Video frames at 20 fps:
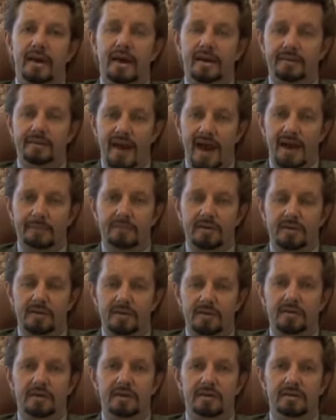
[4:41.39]
adapt
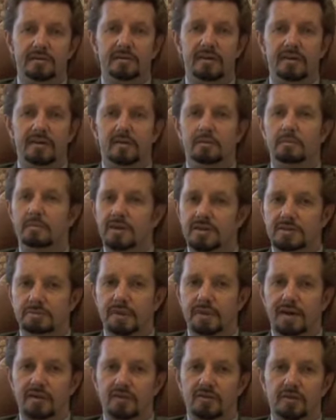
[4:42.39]
the things that are much
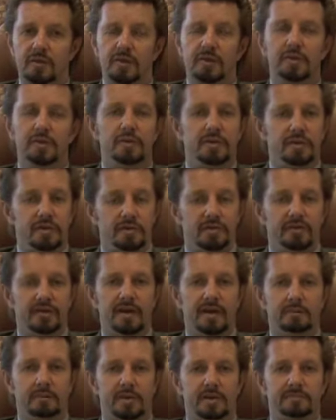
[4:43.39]
better for you and your
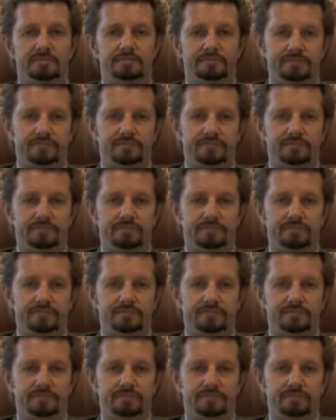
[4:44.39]
family.